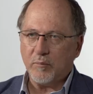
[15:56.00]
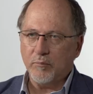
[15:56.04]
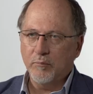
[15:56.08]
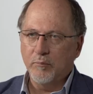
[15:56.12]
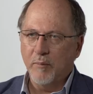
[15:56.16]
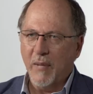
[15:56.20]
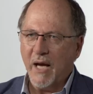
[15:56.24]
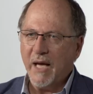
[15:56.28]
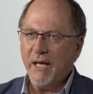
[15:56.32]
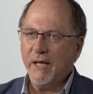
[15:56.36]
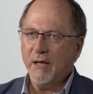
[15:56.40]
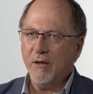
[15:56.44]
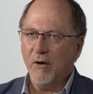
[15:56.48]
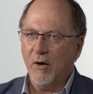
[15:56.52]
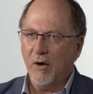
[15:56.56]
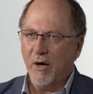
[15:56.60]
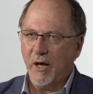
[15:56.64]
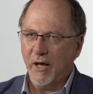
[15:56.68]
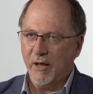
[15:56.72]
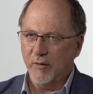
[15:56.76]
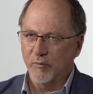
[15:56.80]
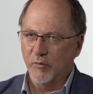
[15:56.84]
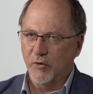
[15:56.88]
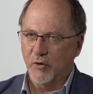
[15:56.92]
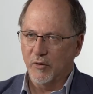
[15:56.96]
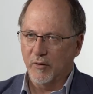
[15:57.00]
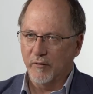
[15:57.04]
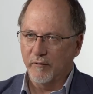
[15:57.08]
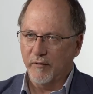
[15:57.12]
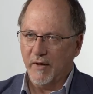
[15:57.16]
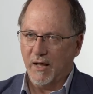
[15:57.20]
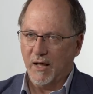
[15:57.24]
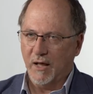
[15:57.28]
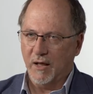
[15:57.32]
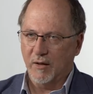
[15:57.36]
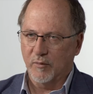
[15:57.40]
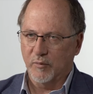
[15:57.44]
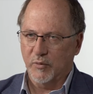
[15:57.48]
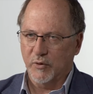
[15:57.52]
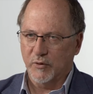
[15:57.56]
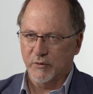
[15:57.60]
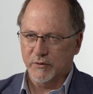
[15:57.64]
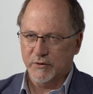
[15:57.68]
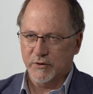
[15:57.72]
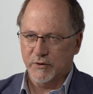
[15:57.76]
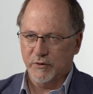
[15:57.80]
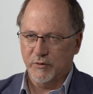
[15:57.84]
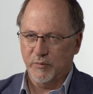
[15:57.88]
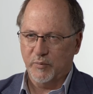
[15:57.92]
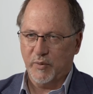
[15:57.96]
make iron more available
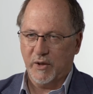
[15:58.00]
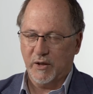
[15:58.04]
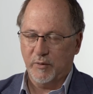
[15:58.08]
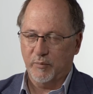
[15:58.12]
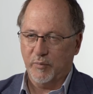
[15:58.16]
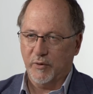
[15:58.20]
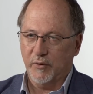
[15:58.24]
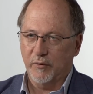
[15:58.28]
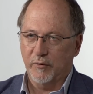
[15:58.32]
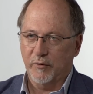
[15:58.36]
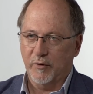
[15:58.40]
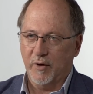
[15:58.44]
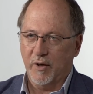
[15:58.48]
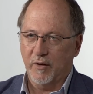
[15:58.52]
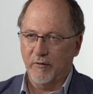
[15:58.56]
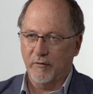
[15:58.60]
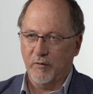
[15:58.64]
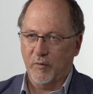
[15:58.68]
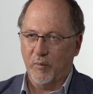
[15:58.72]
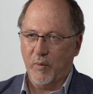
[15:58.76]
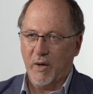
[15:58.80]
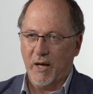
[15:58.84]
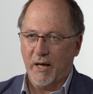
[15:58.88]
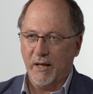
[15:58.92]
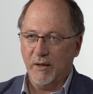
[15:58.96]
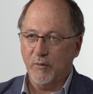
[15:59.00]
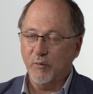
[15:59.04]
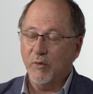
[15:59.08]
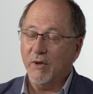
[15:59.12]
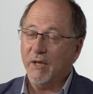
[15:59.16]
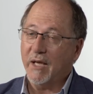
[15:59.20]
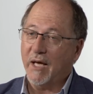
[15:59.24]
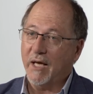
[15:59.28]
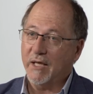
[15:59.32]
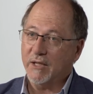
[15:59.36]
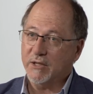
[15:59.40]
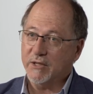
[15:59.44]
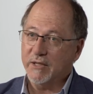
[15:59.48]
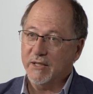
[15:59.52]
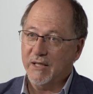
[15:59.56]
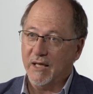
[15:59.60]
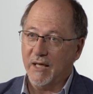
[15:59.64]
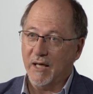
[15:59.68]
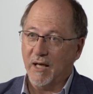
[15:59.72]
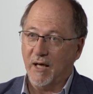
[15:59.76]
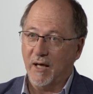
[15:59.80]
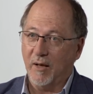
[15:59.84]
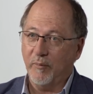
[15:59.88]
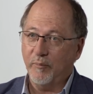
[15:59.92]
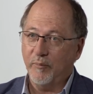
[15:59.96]
to people who are overweight, will they actually get
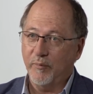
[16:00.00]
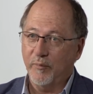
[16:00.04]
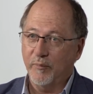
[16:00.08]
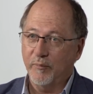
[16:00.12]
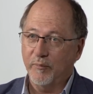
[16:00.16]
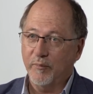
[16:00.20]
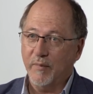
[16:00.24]
up